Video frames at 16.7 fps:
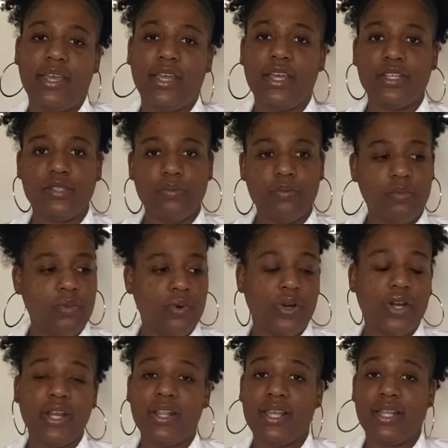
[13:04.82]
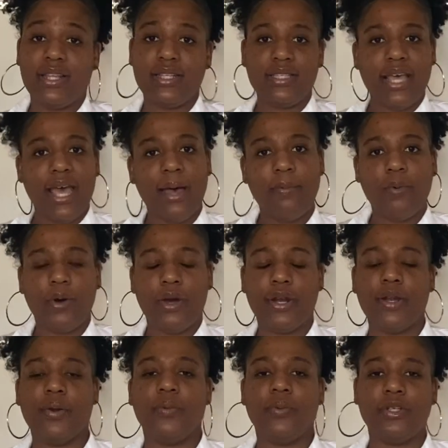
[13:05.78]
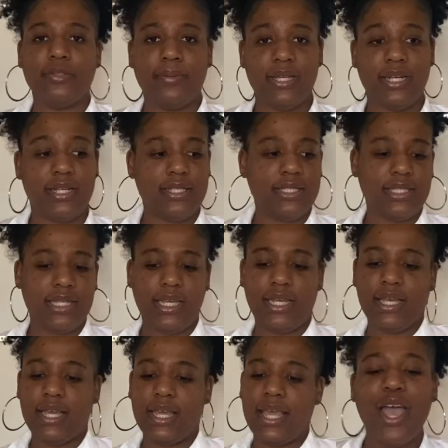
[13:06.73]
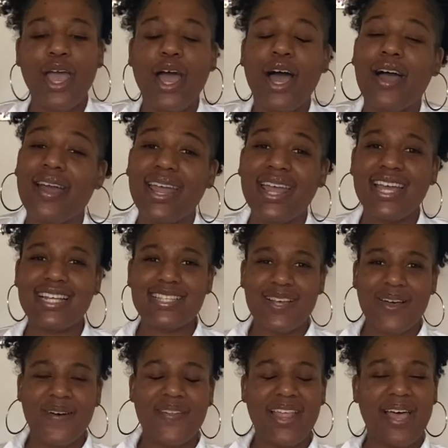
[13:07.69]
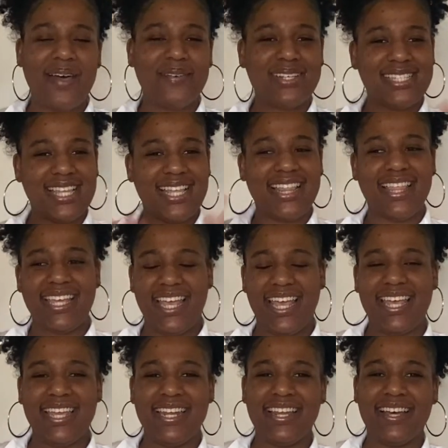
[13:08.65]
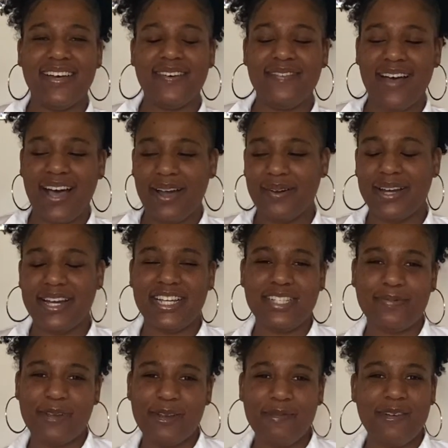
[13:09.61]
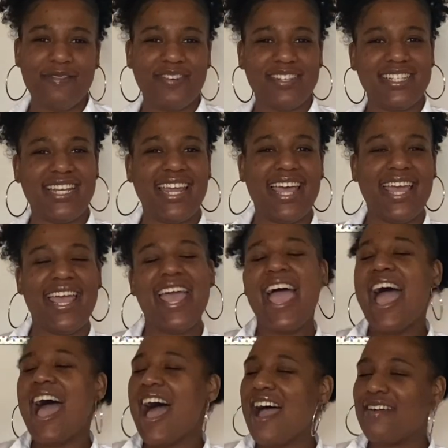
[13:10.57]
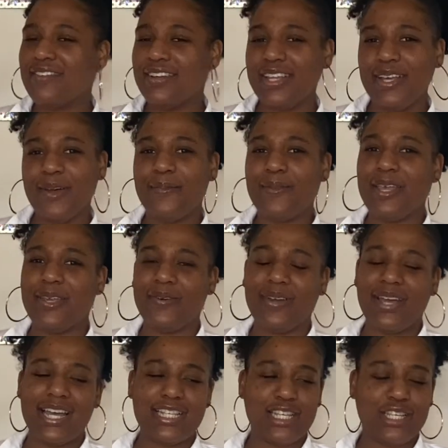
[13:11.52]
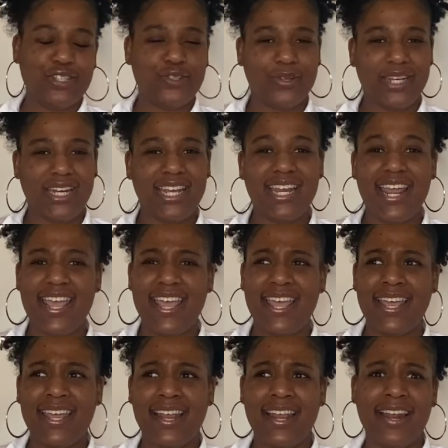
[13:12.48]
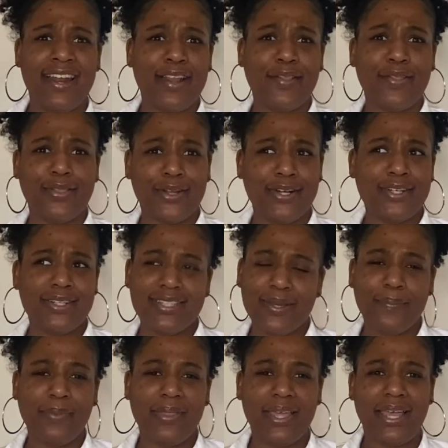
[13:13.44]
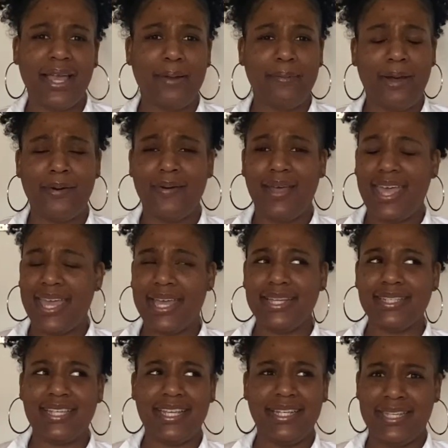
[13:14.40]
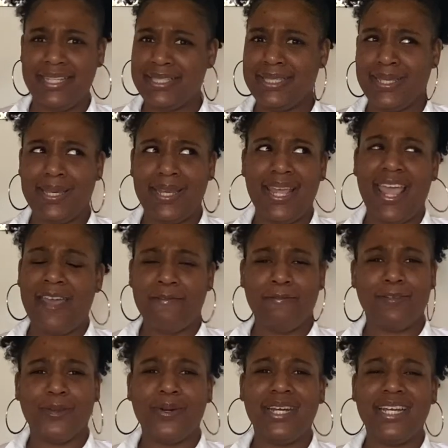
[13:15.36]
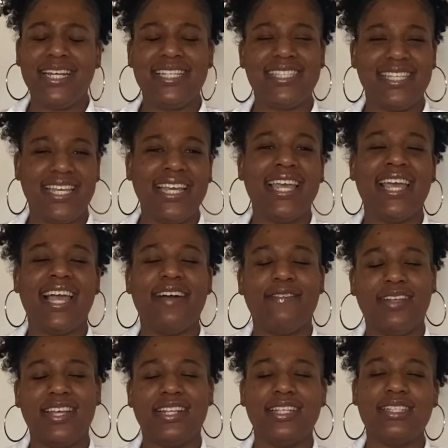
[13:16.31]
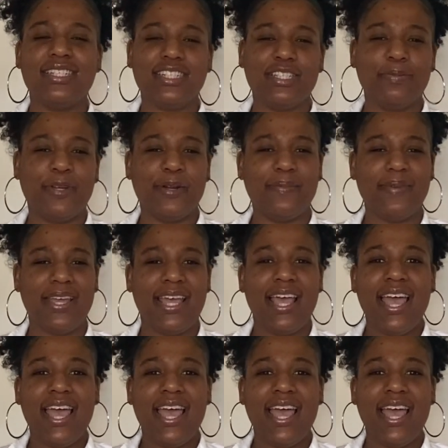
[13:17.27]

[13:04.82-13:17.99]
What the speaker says: is more than the tap water, which made it sink. Alright, so that was the end of our experiment for today. I really hope that you guys enjoyed it and learned something about eggs and density and floating and sinking. I feel like this experiment